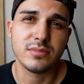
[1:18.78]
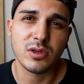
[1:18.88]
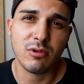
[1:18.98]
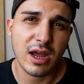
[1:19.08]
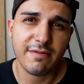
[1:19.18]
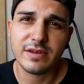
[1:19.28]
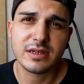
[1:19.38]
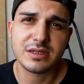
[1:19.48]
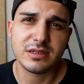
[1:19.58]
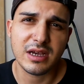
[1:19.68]

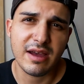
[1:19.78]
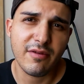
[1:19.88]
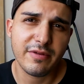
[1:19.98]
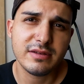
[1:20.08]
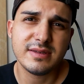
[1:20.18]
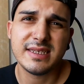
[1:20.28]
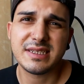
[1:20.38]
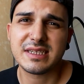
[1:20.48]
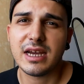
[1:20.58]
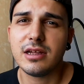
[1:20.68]
graphics, everything,
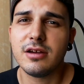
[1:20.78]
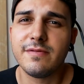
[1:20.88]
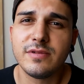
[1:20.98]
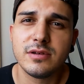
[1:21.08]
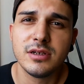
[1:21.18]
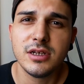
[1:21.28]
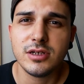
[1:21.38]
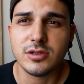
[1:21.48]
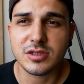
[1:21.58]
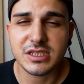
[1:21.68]
this kind of
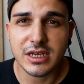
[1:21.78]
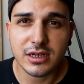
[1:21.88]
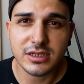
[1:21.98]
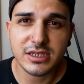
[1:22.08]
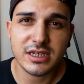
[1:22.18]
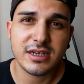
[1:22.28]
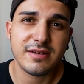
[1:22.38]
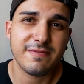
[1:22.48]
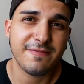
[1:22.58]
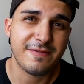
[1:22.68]

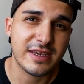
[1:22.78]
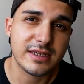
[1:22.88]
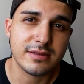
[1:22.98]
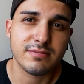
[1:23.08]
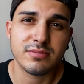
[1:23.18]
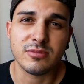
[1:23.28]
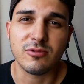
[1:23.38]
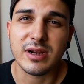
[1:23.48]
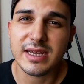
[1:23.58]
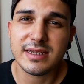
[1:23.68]
nostalgia thing,
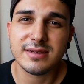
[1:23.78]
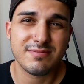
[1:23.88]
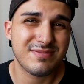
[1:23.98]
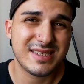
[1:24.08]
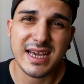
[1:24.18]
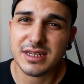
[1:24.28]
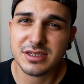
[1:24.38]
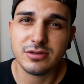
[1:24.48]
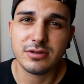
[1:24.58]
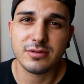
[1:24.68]
grain,
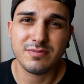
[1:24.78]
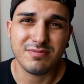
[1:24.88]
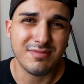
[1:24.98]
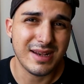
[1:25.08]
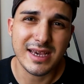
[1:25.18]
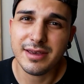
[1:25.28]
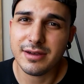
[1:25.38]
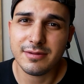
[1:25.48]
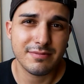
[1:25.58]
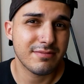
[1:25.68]
texture,
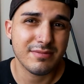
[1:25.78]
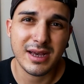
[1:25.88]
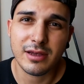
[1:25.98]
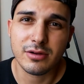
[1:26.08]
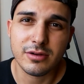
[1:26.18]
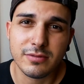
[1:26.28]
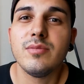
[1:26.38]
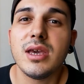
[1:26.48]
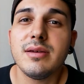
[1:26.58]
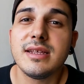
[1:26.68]
layer. I don't know,
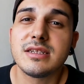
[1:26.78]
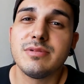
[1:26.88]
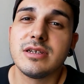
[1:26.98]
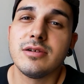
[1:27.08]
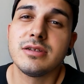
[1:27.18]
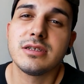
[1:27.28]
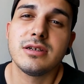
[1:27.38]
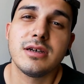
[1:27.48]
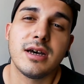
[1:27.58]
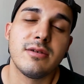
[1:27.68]
maybe that's because
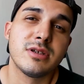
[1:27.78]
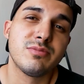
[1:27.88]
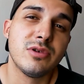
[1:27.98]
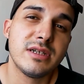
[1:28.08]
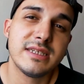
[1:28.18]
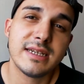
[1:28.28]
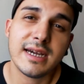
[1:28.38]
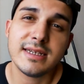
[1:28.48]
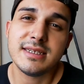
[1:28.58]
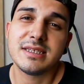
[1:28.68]
I was born in the
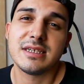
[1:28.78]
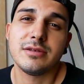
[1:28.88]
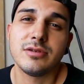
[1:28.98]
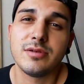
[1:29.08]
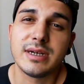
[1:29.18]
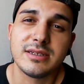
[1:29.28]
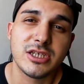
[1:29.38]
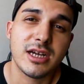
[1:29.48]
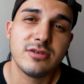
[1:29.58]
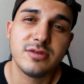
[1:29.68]
90s and my
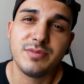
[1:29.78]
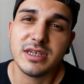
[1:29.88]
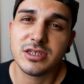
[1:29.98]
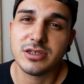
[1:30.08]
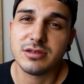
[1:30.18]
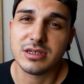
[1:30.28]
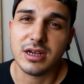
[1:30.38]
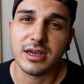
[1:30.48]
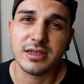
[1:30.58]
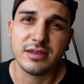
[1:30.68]
childhood pictures are
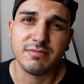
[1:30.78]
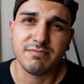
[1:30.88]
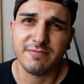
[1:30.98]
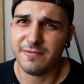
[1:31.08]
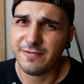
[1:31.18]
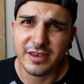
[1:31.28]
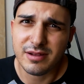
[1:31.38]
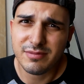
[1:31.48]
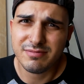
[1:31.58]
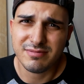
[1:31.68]
like in
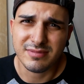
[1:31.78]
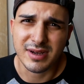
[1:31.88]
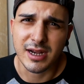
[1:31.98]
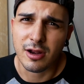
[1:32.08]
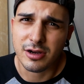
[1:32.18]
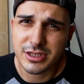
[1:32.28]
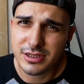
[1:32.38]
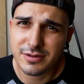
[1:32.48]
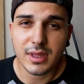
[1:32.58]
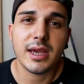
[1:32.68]
film,
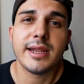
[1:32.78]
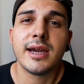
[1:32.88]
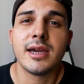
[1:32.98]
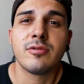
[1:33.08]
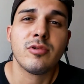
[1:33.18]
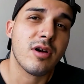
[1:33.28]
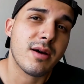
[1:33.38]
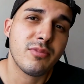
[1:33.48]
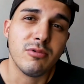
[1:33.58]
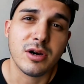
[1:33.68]
analogic, and I grew
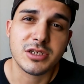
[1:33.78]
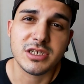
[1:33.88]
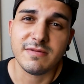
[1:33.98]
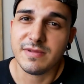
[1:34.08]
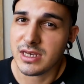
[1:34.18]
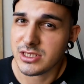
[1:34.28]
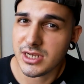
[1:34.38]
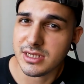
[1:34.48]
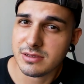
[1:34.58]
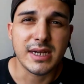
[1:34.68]
up watching
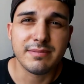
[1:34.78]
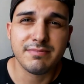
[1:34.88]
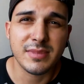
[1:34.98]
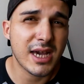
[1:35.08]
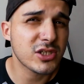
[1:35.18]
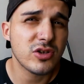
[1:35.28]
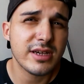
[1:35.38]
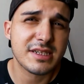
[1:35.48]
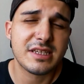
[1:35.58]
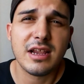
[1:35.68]
VHS, and
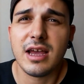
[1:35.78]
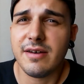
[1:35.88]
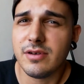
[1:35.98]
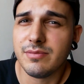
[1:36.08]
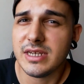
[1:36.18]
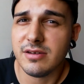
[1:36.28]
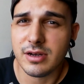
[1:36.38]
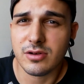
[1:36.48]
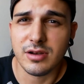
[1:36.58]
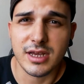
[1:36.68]
actually I still have a bit of
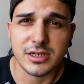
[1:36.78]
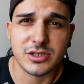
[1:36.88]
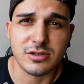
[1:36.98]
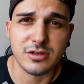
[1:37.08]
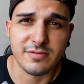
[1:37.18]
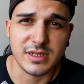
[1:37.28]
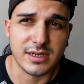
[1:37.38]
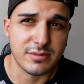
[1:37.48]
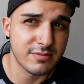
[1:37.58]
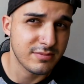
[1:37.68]
a collection of
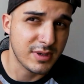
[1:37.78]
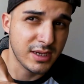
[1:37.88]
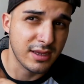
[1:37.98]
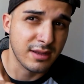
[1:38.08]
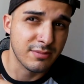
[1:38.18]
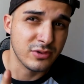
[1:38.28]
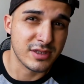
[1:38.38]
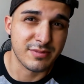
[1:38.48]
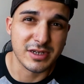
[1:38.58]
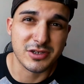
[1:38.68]
them. I'll put
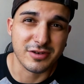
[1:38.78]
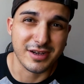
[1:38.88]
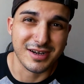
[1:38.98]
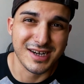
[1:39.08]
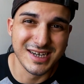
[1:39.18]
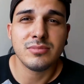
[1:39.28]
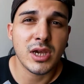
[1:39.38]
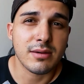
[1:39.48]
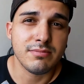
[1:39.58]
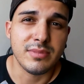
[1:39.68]
a picture here.
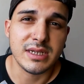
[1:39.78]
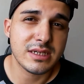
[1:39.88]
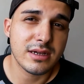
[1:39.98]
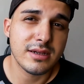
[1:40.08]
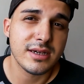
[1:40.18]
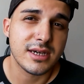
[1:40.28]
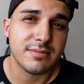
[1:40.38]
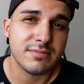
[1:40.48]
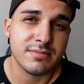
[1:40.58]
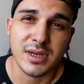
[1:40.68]
Yeah, basically
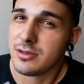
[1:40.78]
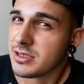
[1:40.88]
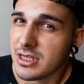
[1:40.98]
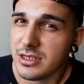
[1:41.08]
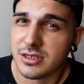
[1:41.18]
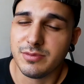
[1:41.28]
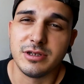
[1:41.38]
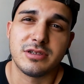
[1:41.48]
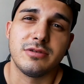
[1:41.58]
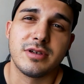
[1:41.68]
I'm a nostalgic
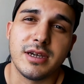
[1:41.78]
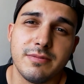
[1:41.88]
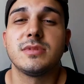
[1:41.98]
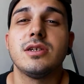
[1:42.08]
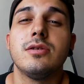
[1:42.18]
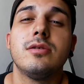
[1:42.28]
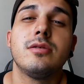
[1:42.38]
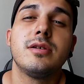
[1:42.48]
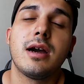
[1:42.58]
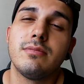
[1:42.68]
person, okay?
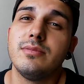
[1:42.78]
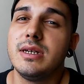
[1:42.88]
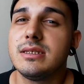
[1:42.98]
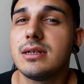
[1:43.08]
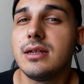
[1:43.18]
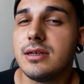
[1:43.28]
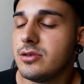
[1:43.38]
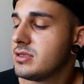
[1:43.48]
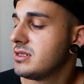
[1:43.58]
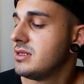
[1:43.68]
So yeah, basically I
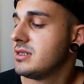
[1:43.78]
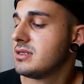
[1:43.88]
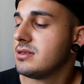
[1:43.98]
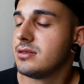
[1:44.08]
use this